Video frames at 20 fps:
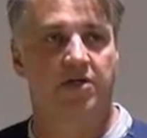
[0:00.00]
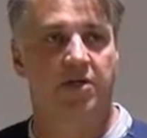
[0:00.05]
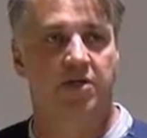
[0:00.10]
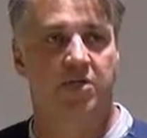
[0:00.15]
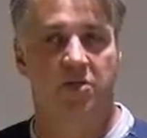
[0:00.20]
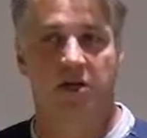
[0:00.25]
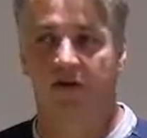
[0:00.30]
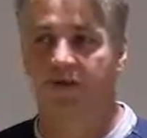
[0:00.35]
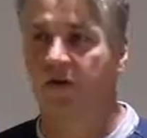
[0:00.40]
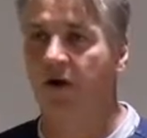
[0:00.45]
and you
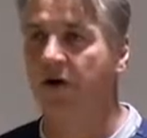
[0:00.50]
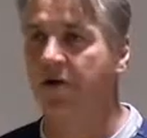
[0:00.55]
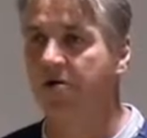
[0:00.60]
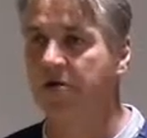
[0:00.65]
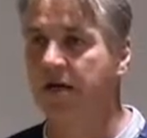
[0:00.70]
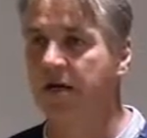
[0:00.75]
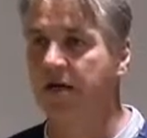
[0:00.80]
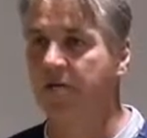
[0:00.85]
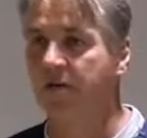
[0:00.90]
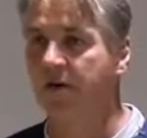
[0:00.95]
have
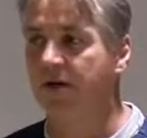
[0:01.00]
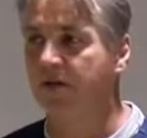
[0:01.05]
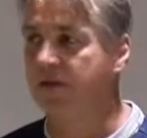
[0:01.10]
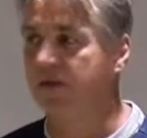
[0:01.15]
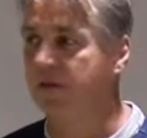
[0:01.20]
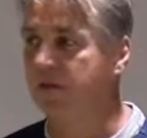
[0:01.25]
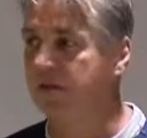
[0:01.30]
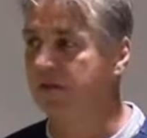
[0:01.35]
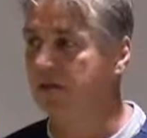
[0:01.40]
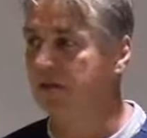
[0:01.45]
180
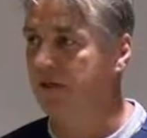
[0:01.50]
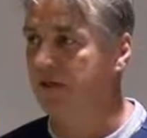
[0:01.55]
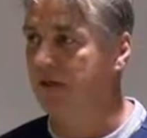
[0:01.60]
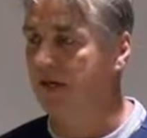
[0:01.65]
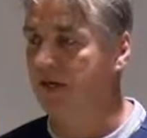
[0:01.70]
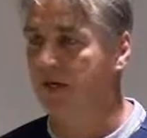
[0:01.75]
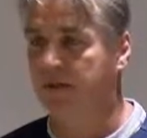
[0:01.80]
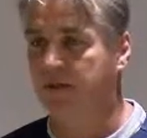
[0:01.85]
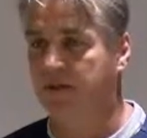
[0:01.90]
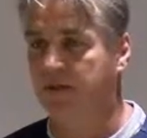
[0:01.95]
minutes to
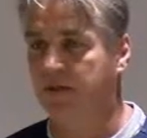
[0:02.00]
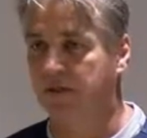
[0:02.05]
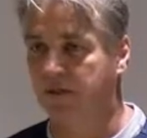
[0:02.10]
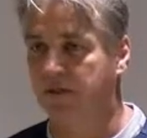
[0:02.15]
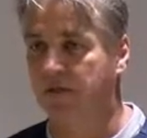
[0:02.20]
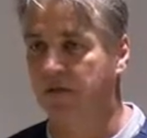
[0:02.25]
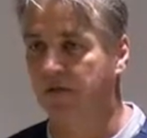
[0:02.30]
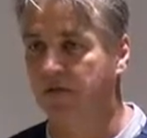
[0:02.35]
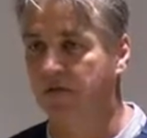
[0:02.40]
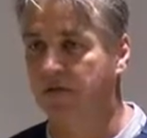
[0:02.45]

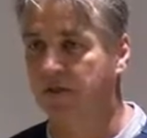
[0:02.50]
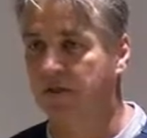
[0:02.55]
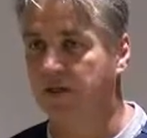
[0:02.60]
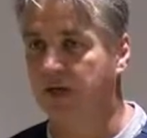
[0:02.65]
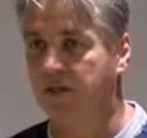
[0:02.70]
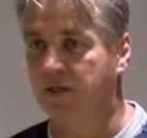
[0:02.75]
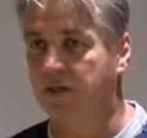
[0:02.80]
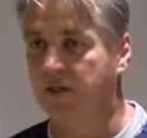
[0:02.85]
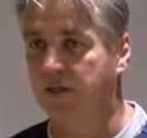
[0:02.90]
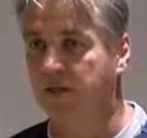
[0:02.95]
do the
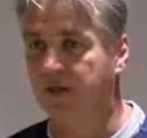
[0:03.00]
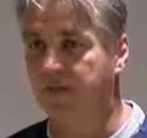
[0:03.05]
test.